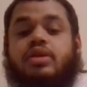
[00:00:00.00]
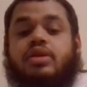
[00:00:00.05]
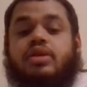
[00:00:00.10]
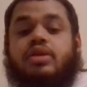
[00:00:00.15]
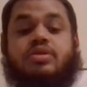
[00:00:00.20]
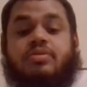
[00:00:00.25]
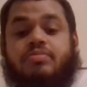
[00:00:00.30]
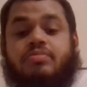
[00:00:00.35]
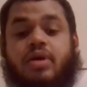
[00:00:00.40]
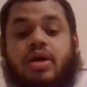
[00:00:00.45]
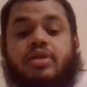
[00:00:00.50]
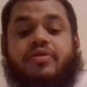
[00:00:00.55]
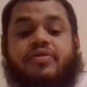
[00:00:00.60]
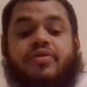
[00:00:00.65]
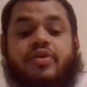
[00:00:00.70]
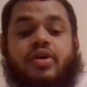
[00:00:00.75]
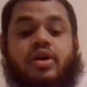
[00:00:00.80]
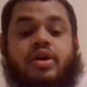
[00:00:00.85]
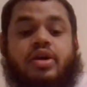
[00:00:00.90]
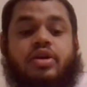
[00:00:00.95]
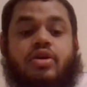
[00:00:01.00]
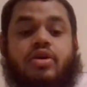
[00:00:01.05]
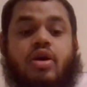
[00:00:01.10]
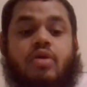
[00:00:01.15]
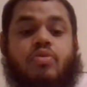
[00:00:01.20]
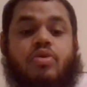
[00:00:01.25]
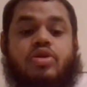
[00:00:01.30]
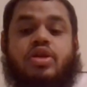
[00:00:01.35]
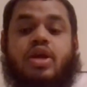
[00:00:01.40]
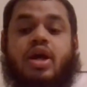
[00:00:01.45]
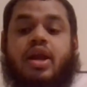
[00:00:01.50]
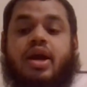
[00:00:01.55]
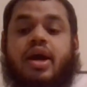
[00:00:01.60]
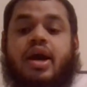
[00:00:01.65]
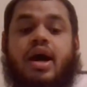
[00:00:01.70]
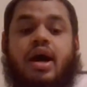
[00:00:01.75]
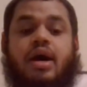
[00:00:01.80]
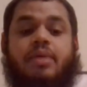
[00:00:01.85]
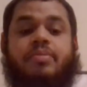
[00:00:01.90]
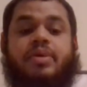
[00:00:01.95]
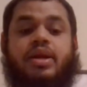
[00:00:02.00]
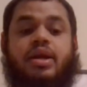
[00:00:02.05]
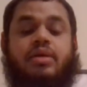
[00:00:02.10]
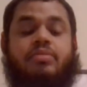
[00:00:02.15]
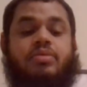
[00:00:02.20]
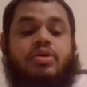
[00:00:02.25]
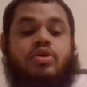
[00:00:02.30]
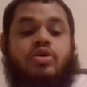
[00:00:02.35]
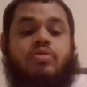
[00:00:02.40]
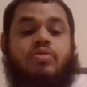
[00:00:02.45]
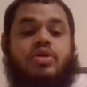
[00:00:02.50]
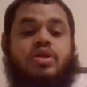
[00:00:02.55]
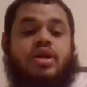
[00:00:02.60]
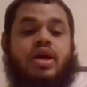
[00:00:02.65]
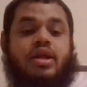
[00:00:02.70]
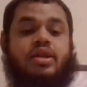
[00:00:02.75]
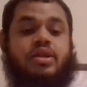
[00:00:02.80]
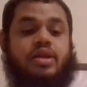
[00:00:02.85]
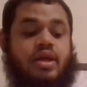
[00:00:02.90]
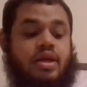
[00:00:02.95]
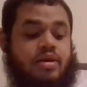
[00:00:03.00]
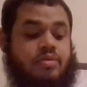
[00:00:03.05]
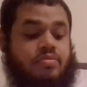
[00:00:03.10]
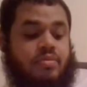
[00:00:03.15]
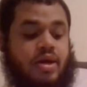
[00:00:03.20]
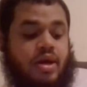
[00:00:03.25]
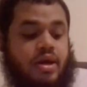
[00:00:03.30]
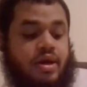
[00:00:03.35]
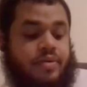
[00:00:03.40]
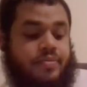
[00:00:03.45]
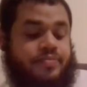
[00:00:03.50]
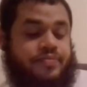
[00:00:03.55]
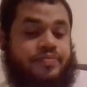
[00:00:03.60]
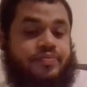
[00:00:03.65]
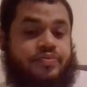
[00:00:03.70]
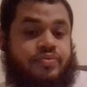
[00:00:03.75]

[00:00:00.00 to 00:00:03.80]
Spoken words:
This shit's a motherfucker, yo. I want y'all to comment. Let me know what y'all think, man.